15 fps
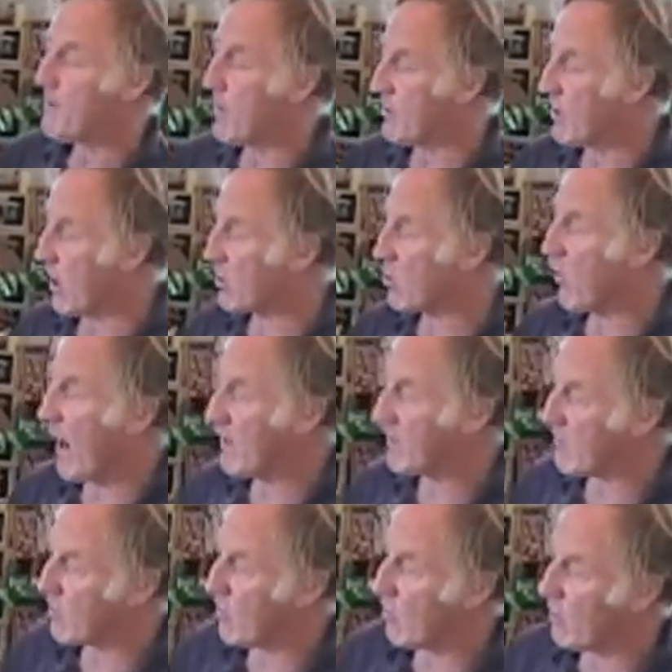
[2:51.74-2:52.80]
but not quite
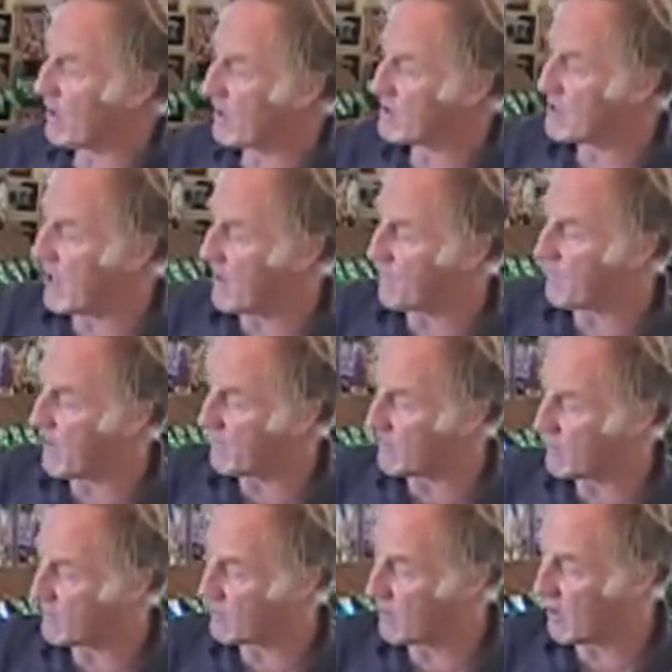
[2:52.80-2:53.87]
as early as, say for
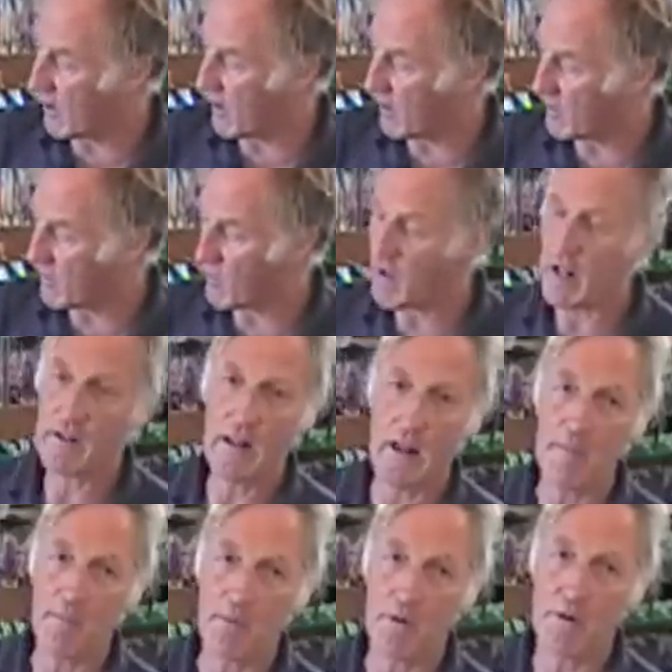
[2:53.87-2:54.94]
instance, the Red
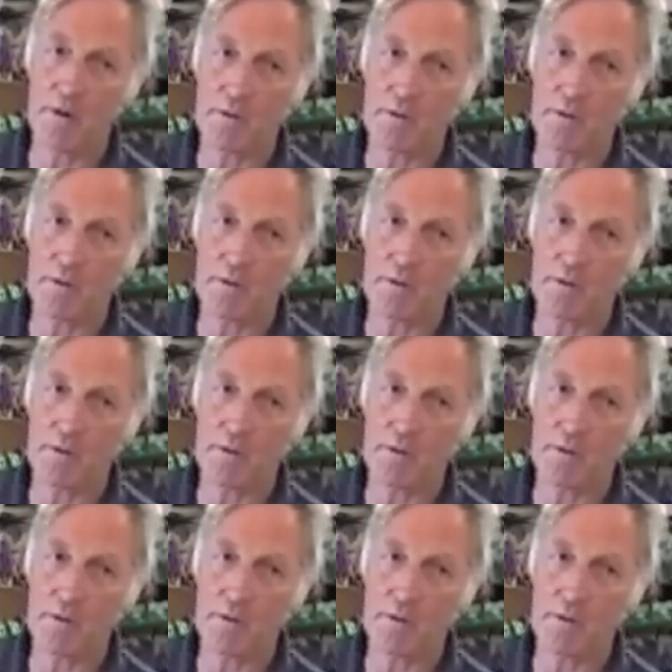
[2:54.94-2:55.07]
Emperor.